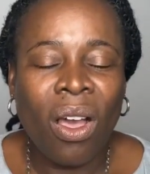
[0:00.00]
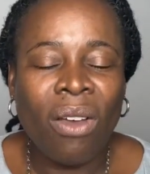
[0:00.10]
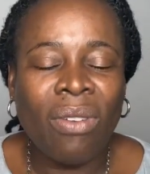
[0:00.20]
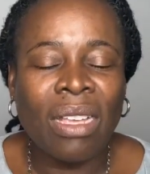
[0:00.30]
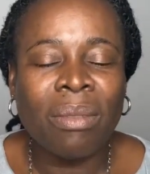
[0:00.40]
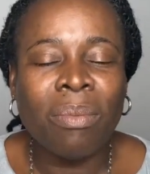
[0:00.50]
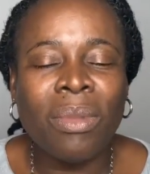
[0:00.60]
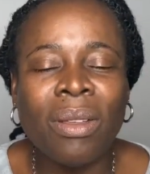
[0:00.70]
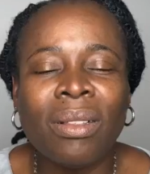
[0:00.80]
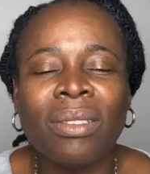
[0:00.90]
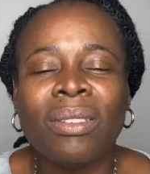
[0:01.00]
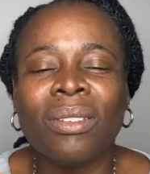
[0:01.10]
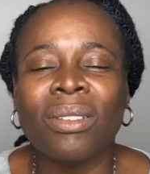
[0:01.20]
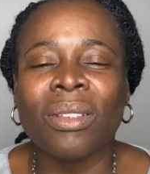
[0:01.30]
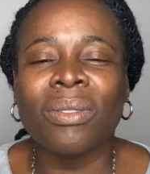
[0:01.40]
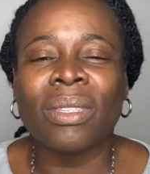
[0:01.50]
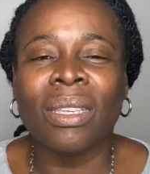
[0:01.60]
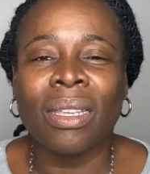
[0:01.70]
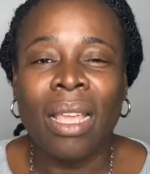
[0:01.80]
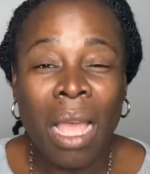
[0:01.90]
covers multitudes of
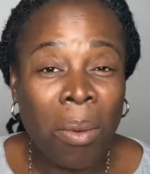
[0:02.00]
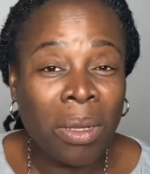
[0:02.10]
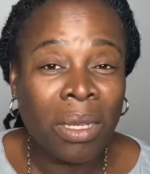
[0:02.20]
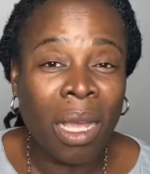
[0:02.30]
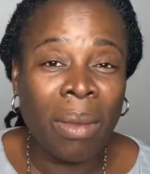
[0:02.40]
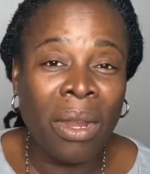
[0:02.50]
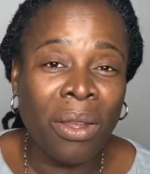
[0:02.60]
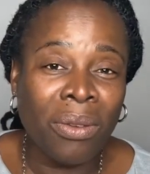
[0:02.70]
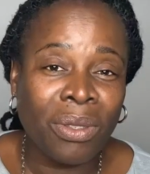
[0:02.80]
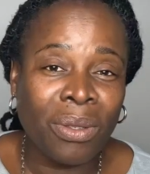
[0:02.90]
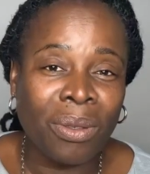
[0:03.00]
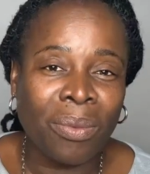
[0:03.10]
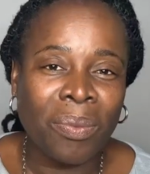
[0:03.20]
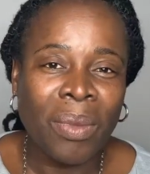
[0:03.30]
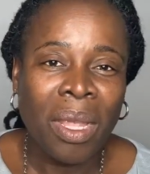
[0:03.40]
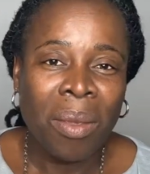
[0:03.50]
sin. I want to talk about love soon.